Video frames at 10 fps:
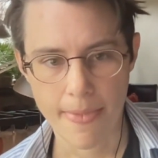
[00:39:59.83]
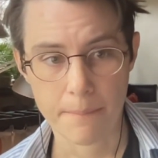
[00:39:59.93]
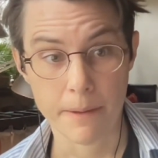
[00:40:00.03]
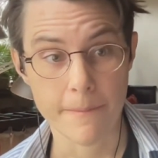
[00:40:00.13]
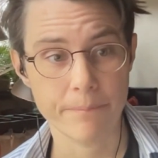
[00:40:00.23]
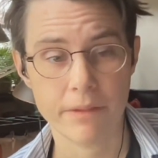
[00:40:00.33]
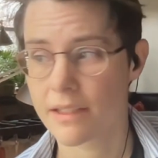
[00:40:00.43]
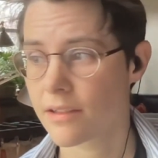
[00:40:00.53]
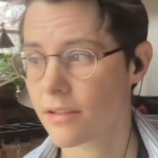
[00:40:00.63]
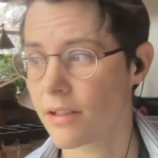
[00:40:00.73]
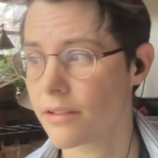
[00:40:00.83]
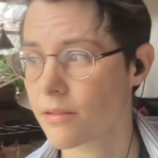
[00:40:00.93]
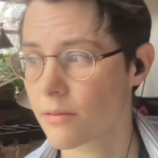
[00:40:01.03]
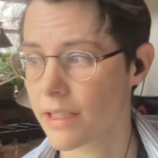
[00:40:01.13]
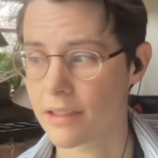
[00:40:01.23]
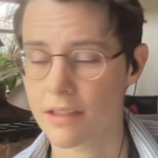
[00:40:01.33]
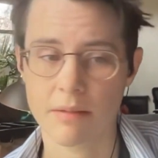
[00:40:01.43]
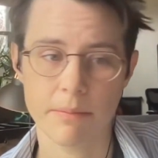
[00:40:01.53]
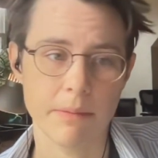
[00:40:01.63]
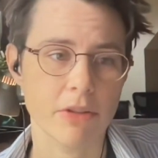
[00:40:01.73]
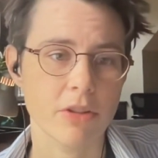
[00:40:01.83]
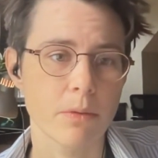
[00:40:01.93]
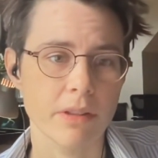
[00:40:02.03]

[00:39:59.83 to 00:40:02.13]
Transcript: but it's also getting to be much more